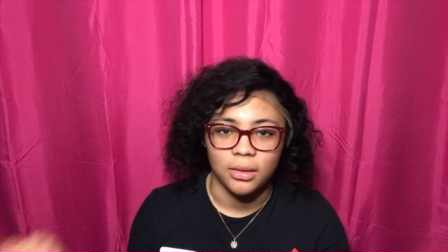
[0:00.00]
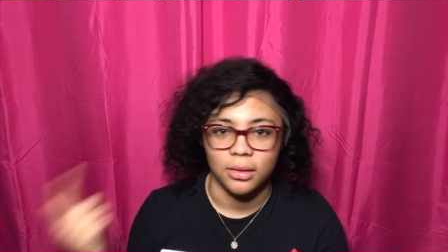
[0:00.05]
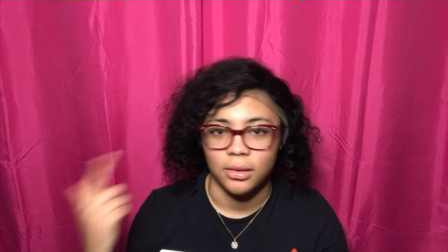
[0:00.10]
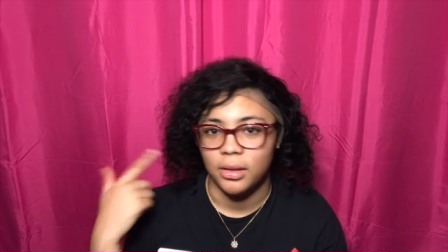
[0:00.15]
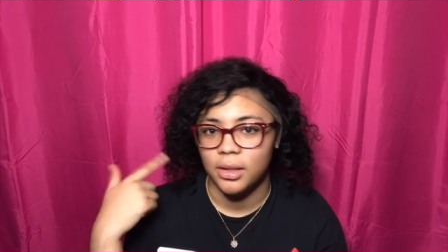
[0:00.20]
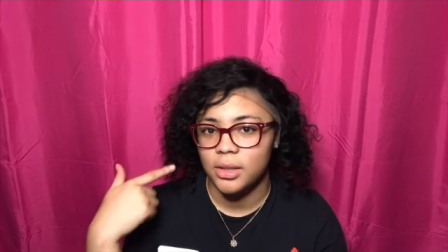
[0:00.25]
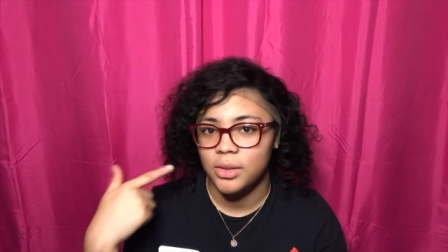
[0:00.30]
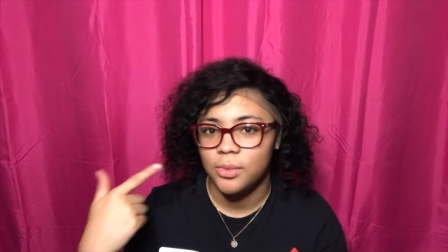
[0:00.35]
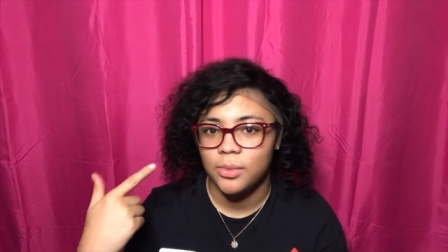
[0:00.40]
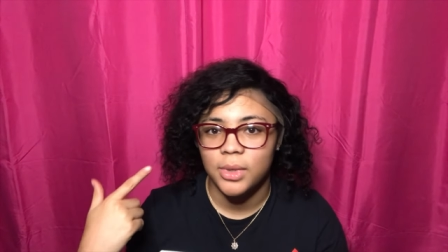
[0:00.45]

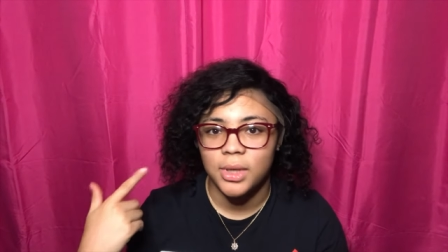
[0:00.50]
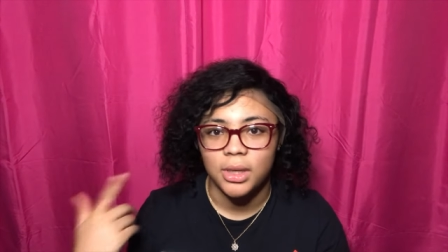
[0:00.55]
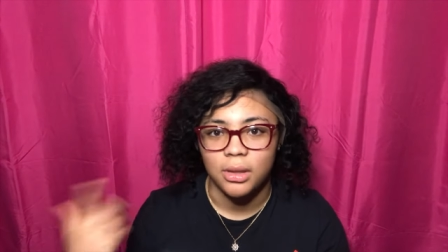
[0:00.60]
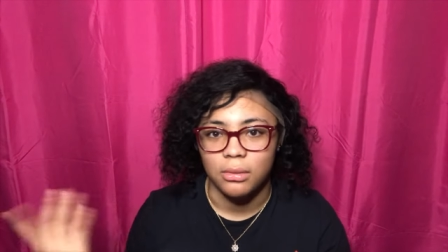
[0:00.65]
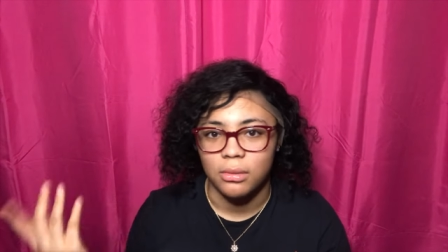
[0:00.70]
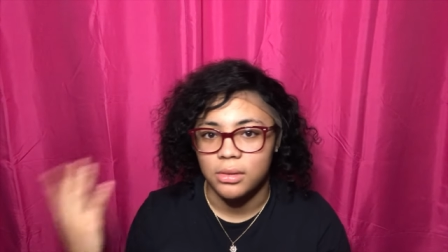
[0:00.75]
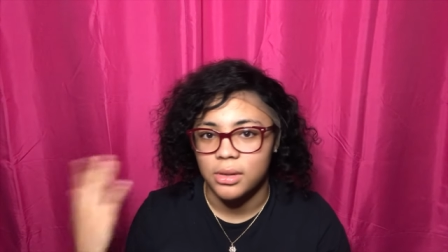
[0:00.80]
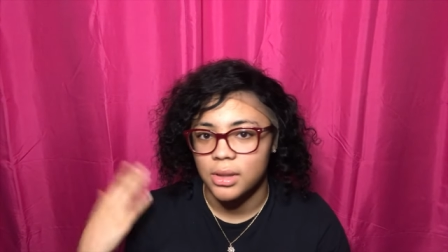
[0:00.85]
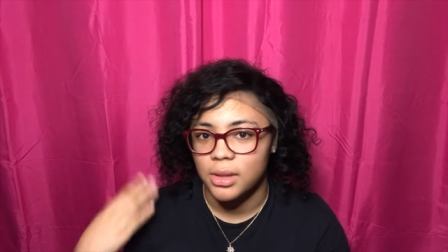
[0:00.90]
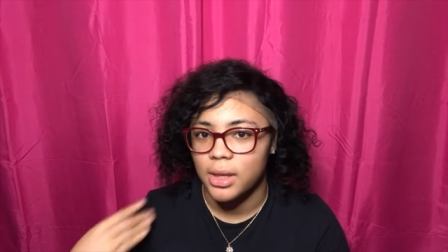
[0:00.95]
this wig
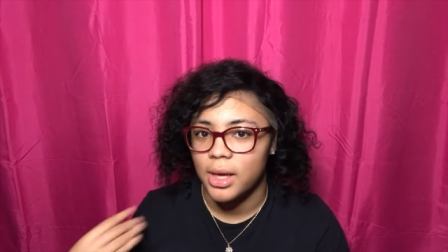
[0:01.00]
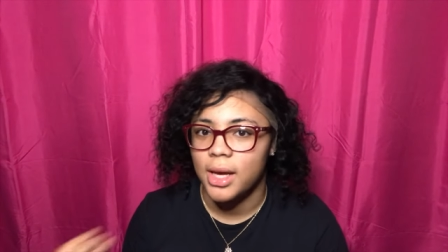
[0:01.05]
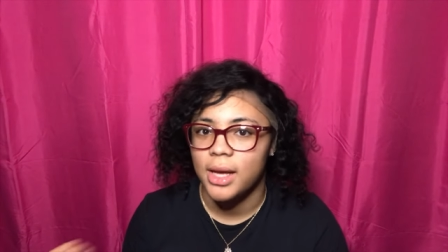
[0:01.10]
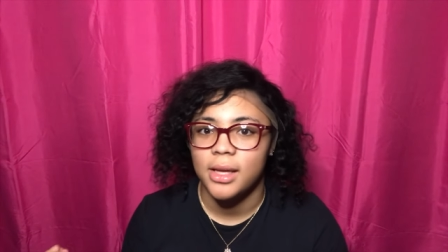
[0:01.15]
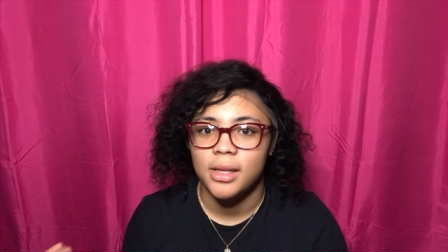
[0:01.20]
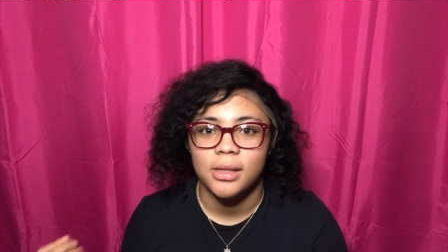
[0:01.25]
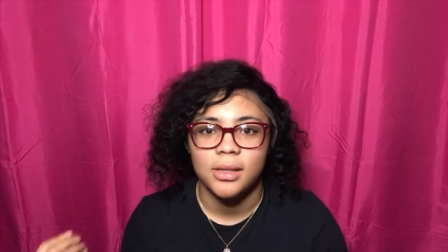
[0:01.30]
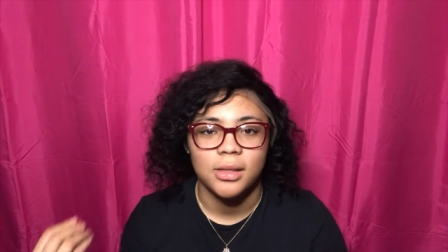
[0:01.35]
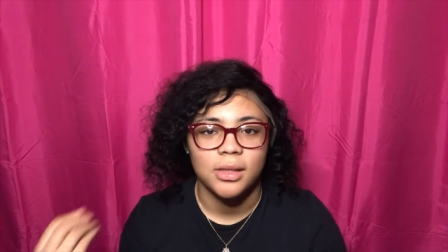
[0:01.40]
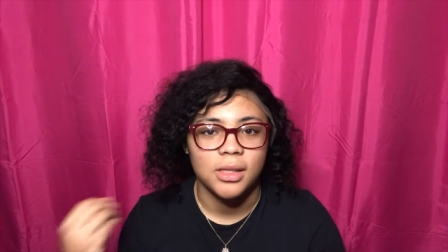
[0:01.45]
does not
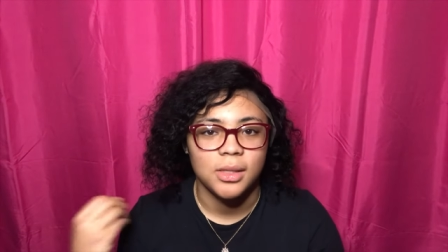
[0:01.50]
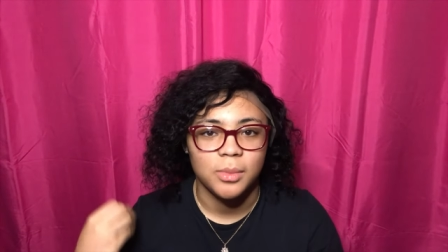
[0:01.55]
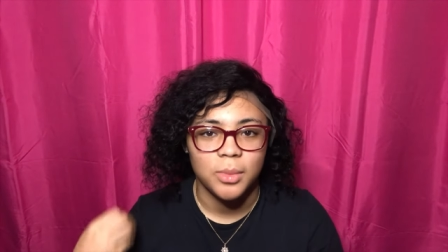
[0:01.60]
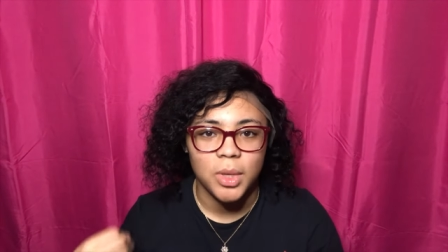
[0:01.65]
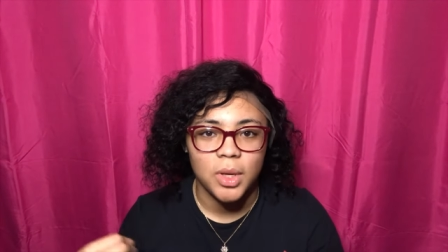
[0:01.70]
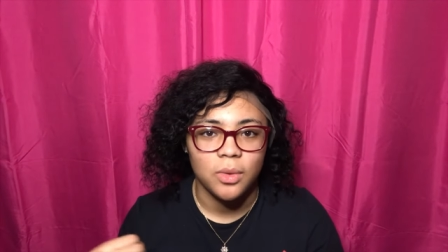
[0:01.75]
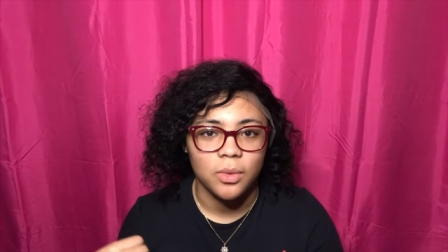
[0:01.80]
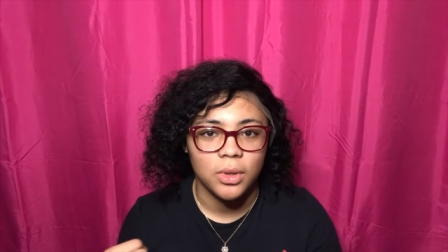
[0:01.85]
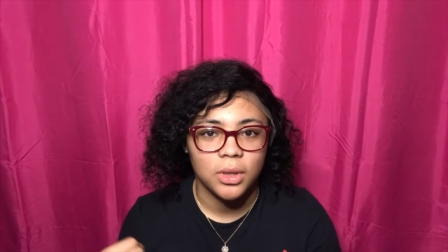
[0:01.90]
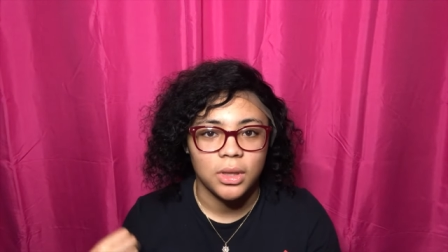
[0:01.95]

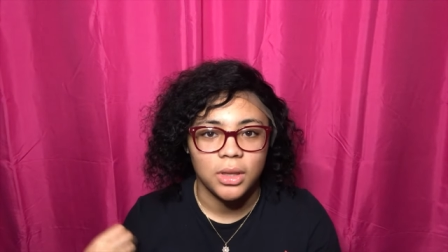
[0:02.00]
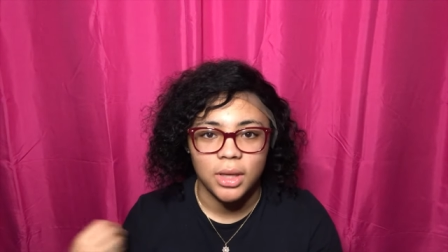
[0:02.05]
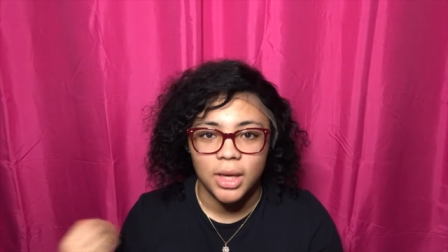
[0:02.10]
smell good.